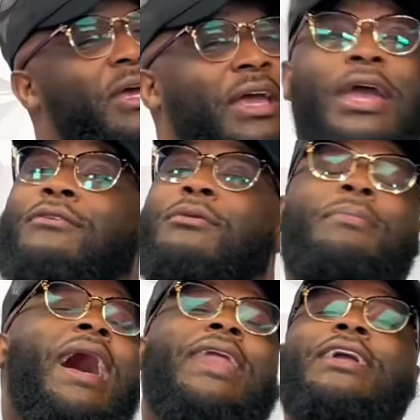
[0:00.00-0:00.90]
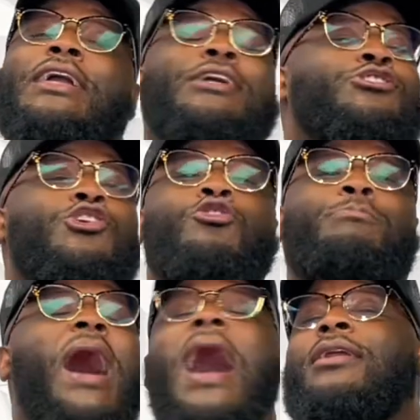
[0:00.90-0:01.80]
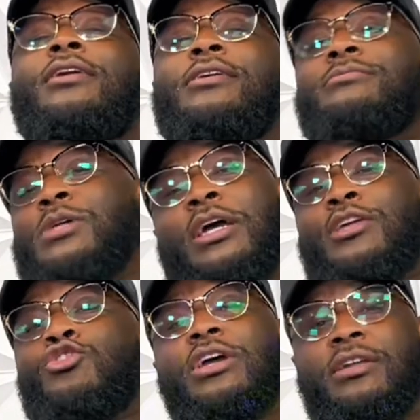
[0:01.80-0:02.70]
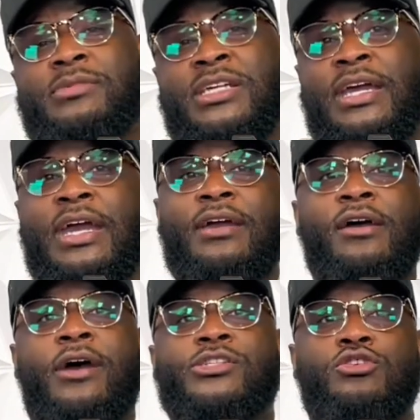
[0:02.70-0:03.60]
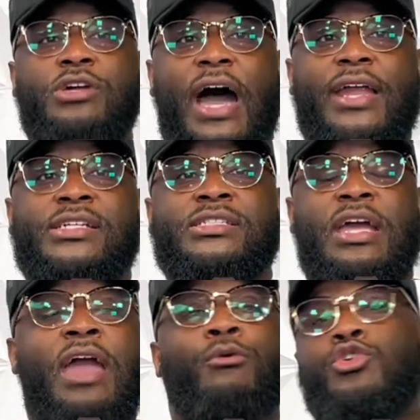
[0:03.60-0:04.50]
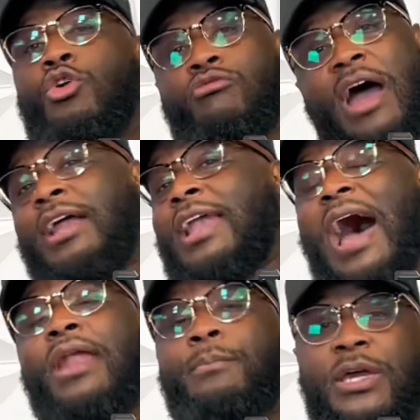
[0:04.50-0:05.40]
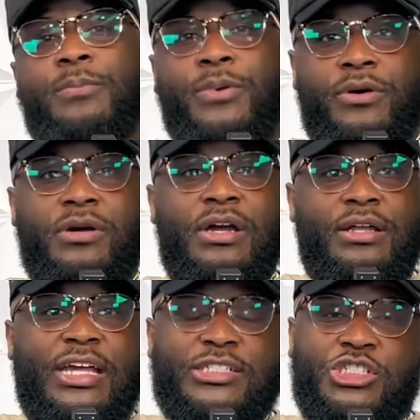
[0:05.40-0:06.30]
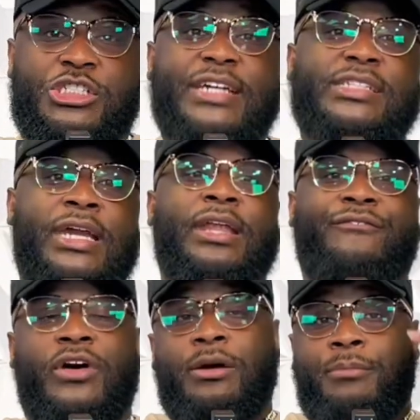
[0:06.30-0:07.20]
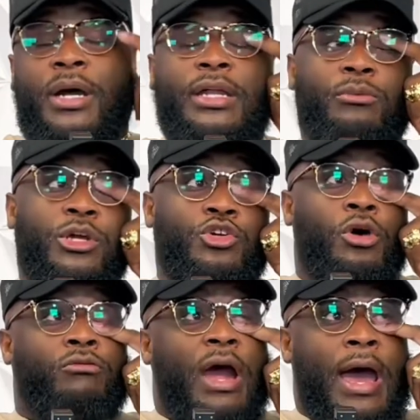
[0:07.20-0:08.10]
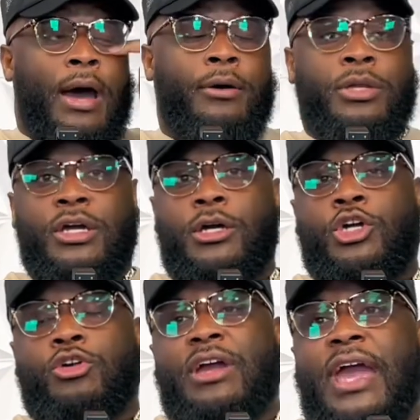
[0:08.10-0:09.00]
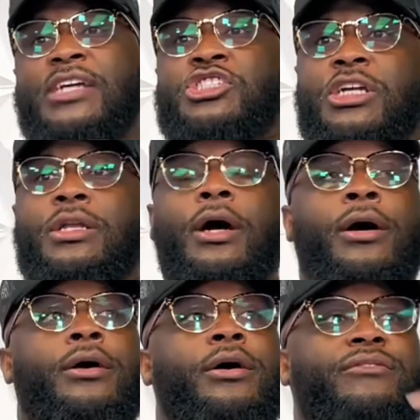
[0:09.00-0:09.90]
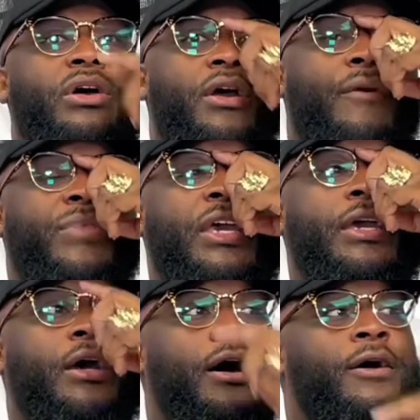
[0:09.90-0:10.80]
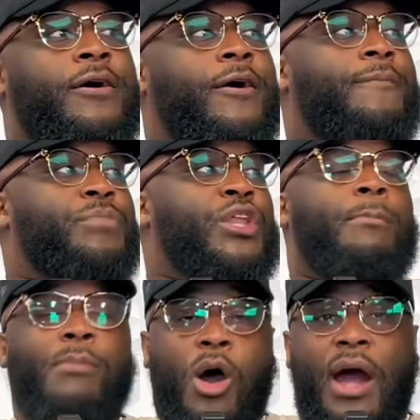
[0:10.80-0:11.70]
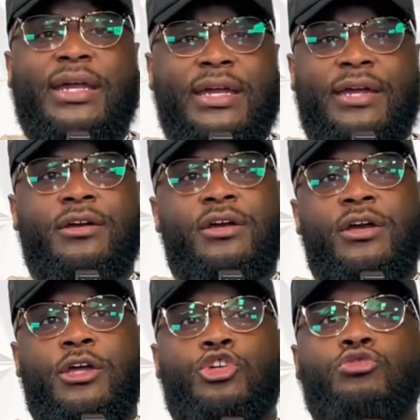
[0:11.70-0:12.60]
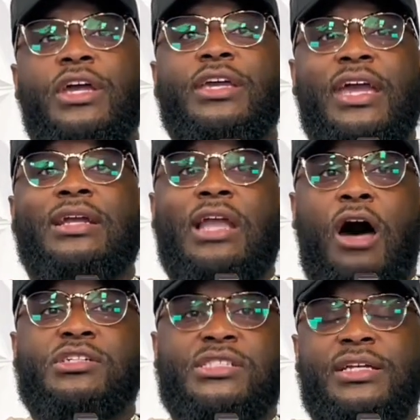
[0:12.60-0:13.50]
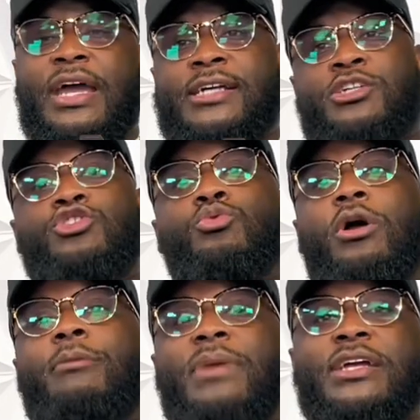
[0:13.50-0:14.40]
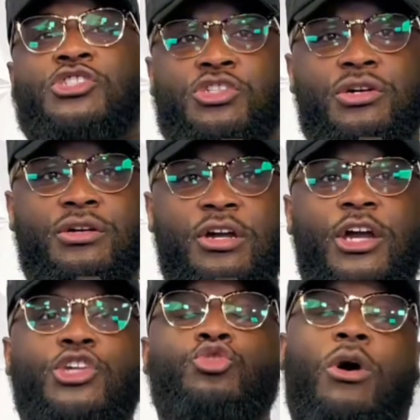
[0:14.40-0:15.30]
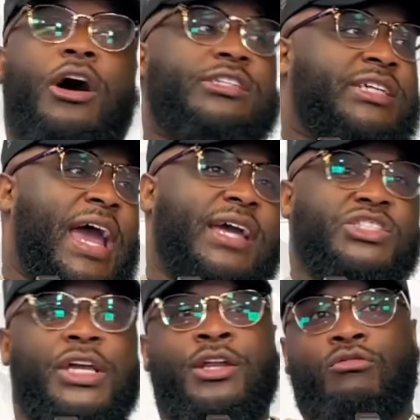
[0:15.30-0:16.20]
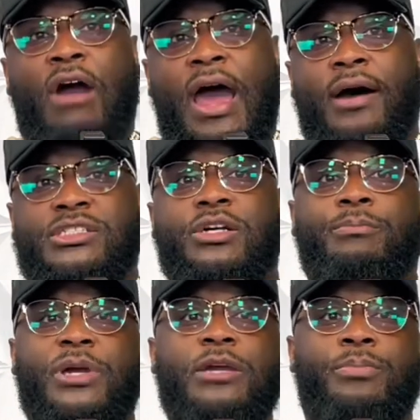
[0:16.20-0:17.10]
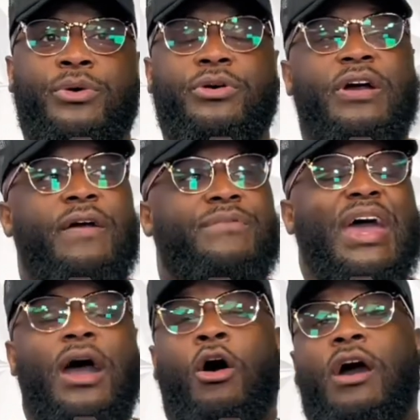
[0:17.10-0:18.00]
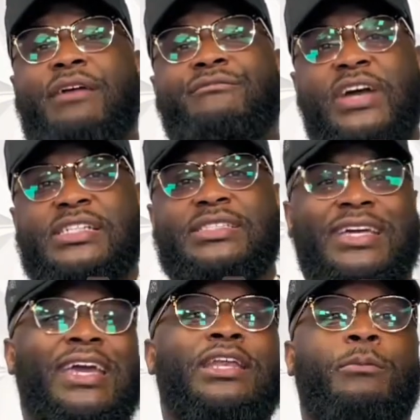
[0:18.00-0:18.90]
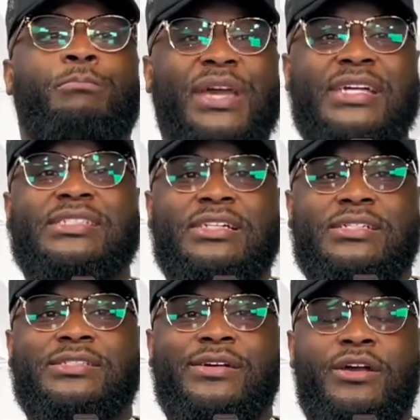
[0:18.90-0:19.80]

Everybody ain't your partner. You get what I'm saying? So you got to understand, when you're around a lot of people that's just in it for the money, when you're around the creation of the market, you can get lost in that. So you want to make sure you are attached and around some people that are invested in the business.